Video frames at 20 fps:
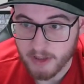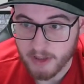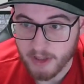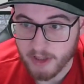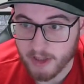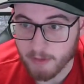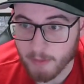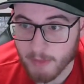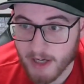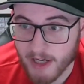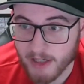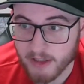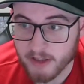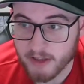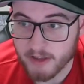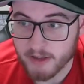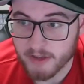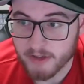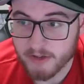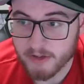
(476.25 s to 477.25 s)
in the
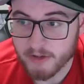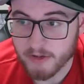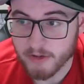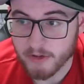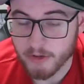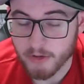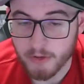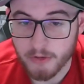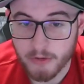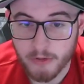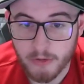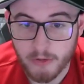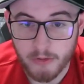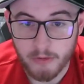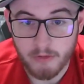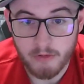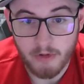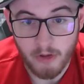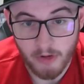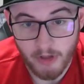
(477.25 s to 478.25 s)
minors, to,
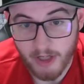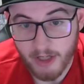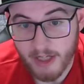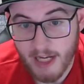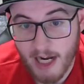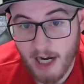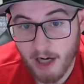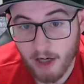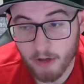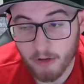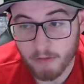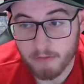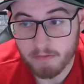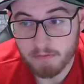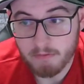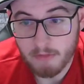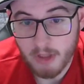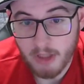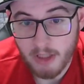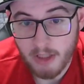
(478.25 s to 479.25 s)
okay, now
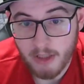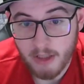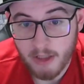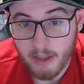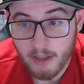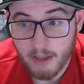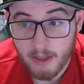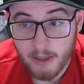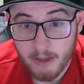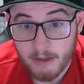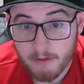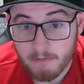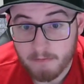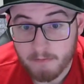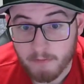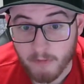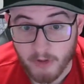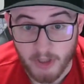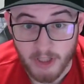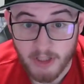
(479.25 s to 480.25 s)

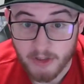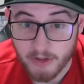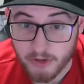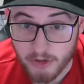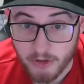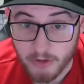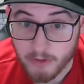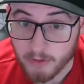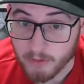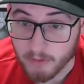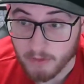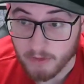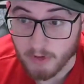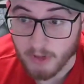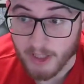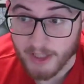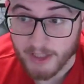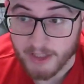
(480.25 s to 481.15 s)
forget June, like